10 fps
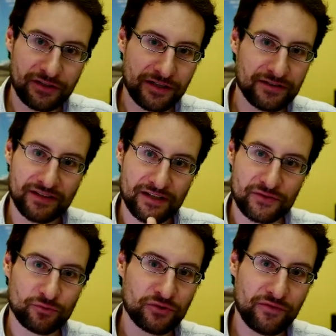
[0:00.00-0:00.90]
And as
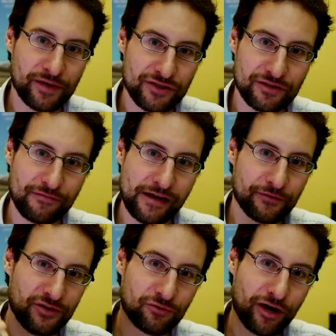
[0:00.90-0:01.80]
soon as we mentioned, we have a
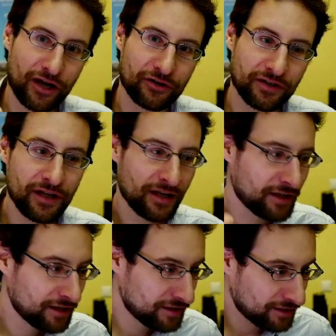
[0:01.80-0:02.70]
new record and
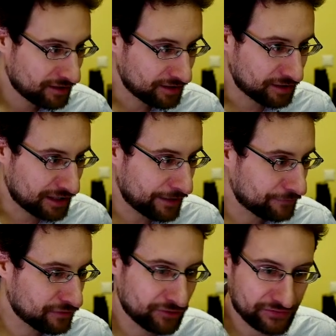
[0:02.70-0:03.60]
live
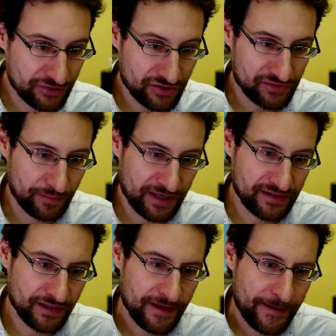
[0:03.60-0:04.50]
viewers, which is
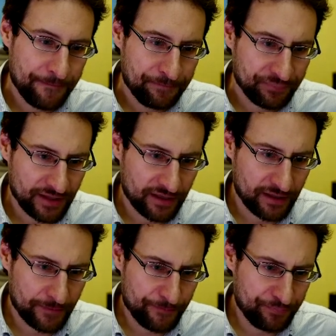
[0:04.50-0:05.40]
amazing.
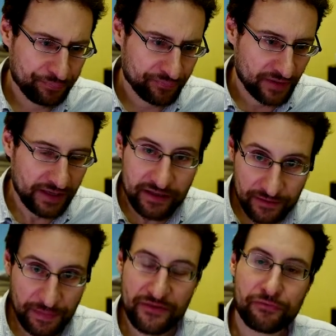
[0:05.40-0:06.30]

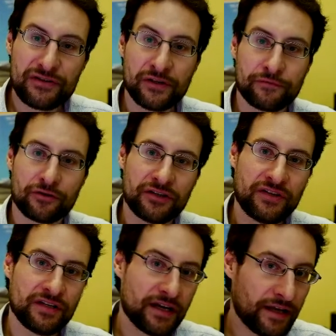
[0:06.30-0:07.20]
P3 is not
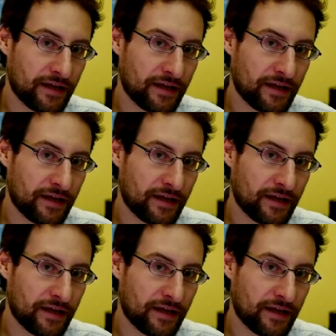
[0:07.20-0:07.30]
forgotten.